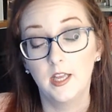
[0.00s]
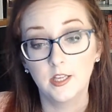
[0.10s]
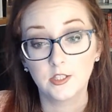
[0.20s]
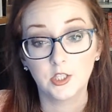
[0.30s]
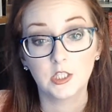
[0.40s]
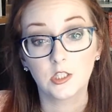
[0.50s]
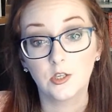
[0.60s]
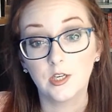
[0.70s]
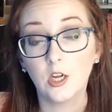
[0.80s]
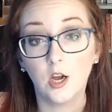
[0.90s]
So this
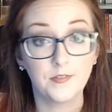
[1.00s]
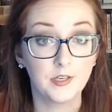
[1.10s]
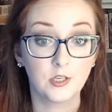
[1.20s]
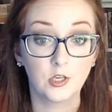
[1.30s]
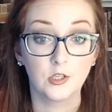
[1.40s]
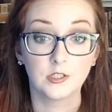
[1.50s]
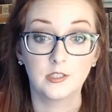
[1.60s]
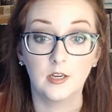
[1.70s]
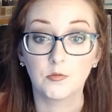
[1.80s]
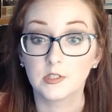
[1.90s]
learning often
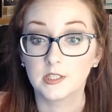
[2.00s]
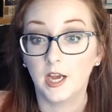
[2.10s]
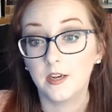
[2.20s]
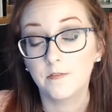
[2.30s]
occurs outside